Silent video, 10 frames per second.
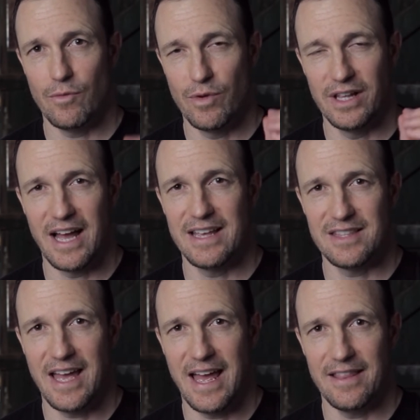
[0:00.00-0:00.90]
realize
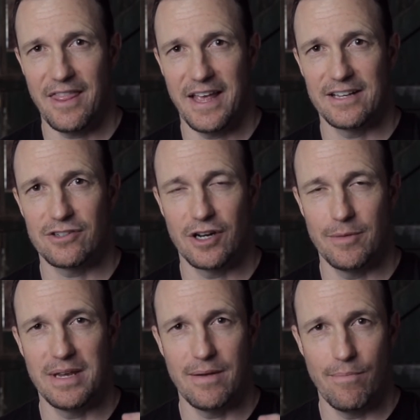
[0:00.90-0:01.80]
that things are going to
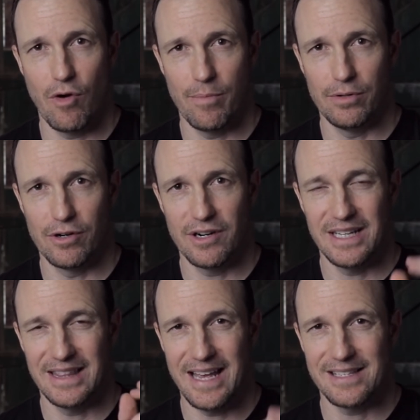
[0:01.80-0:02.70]
be more
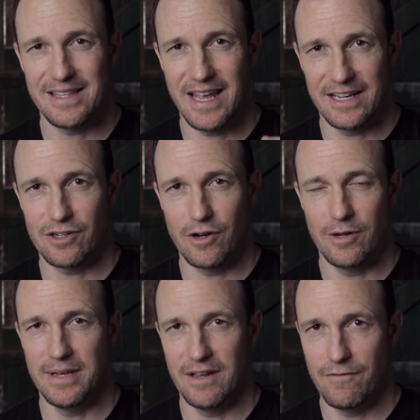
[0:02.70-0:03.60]
blurry, less things are going
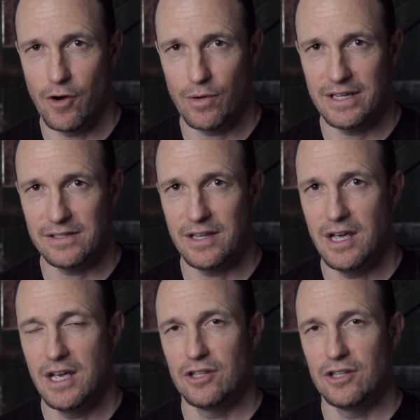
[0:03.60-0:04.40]
to be in focus.